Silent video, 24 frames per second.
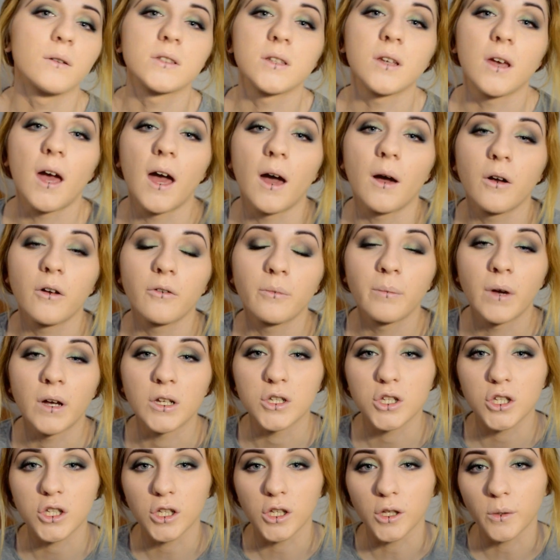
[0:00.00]
to however
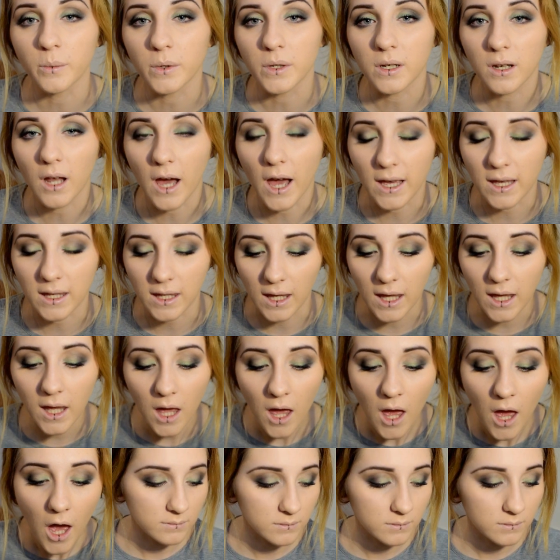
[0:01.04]
much you would like it,